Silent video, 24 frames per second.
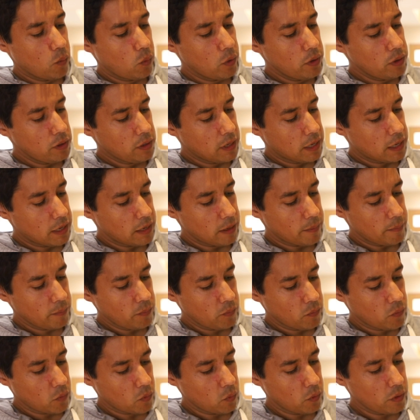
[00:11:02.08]
will come
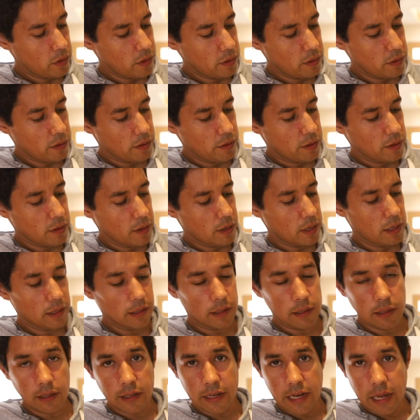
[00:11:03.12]
with a
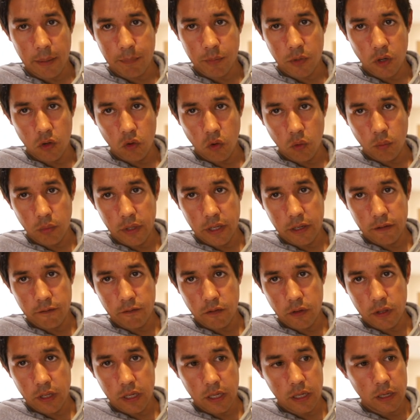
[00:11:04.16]
little adapter normally
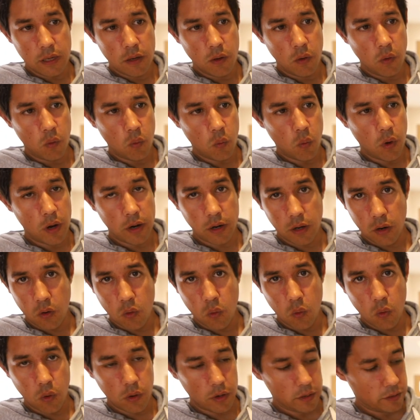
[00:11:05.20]
for the
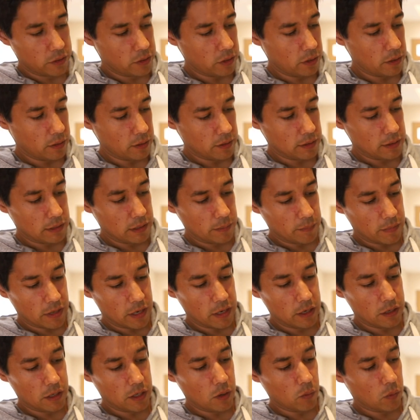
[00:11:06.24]
1.25, so you can slip that
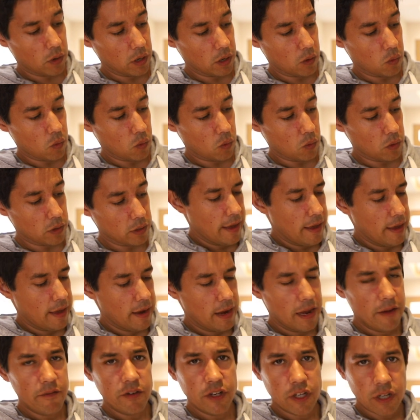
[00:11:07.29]
into your 1.25.
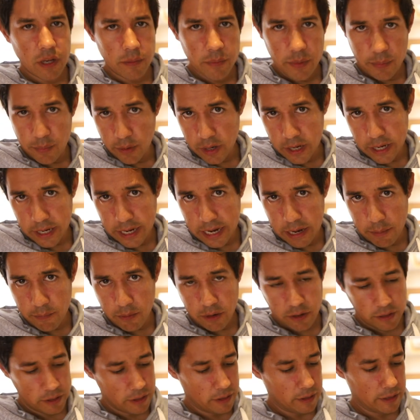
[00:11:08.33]
And every time you buy a
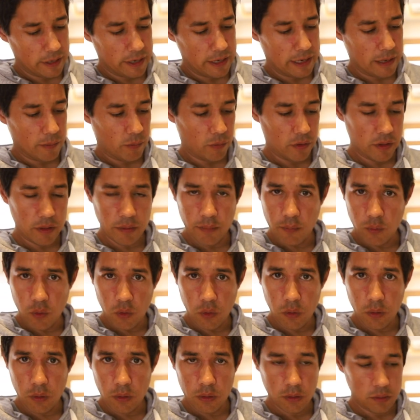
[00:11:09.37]
camera, you'll end up with
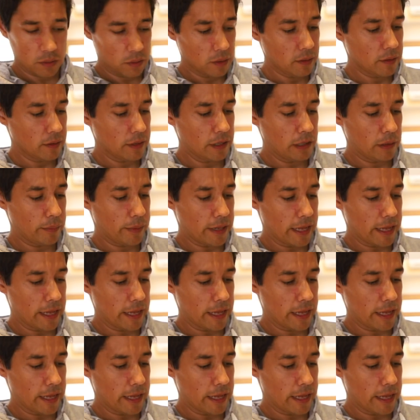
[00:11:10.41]
more little